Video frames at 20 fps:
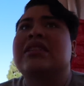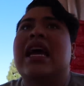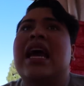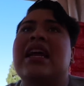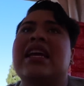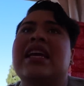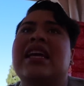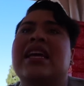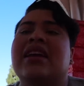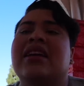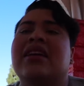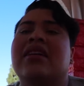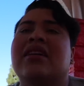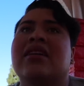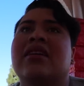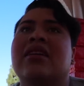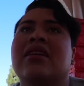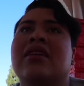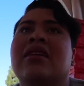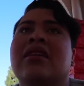Danny!
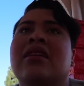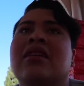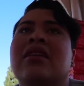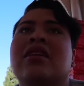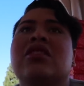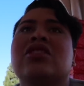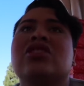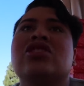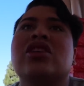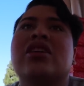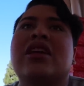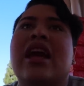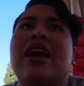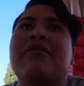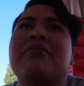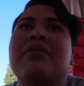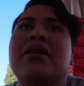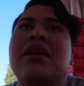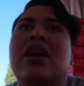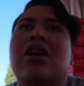Let me see it. She
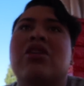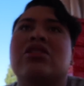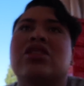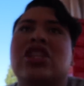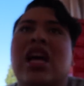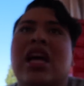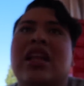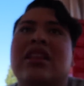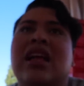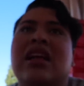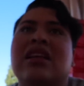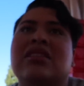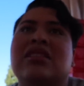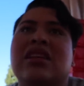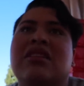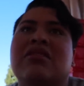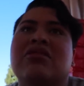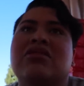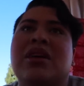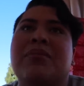gave me horchata
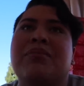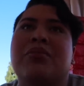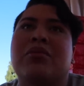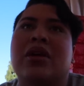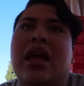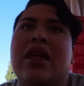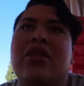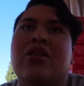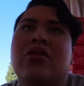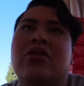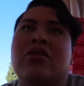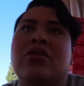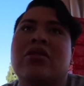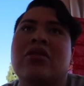instead of champurrado.